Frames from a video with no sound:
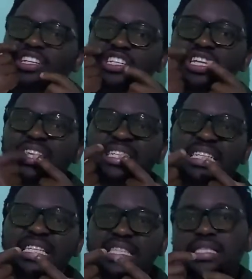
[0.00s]
ridge and the
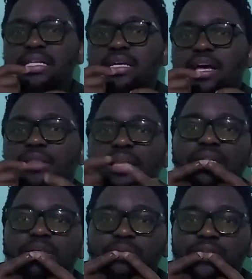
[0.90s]
teeth and the
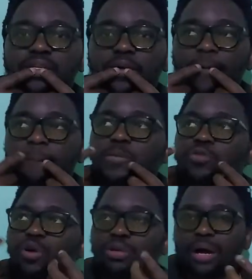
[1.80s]
lips.
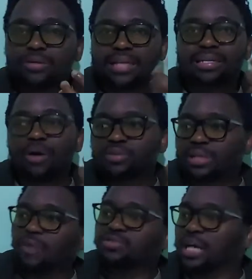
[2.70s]
So now that's how
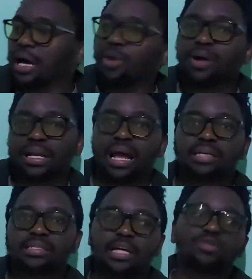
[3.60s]
sounds are
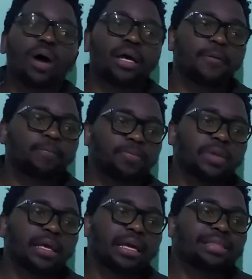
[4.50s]
organized. That's why
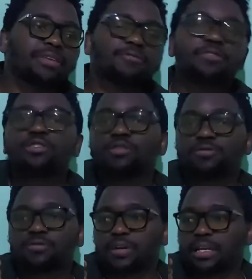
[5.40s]
in the field
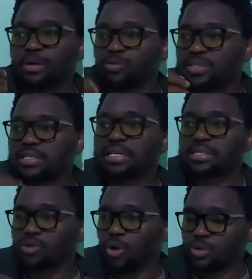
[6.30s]
of
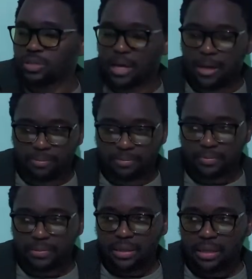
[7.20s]
linguistics called
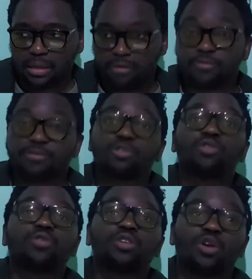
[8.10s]

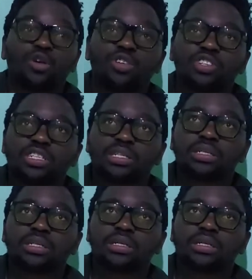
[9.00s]
phonology,